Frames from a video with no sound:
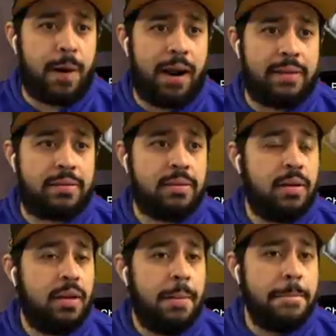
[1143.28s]
price.
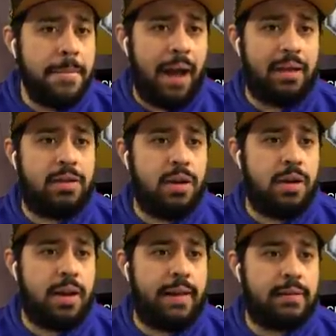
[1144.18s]
My
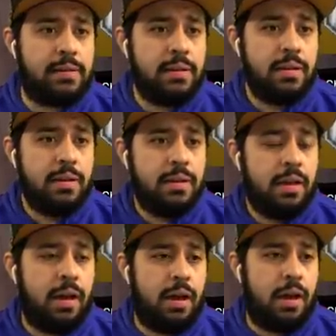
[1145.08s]
goodness.
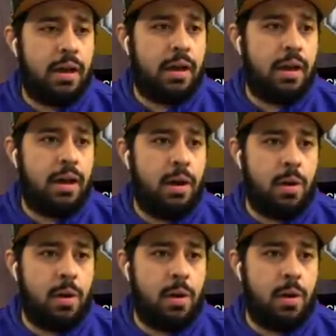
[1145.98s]
Uh,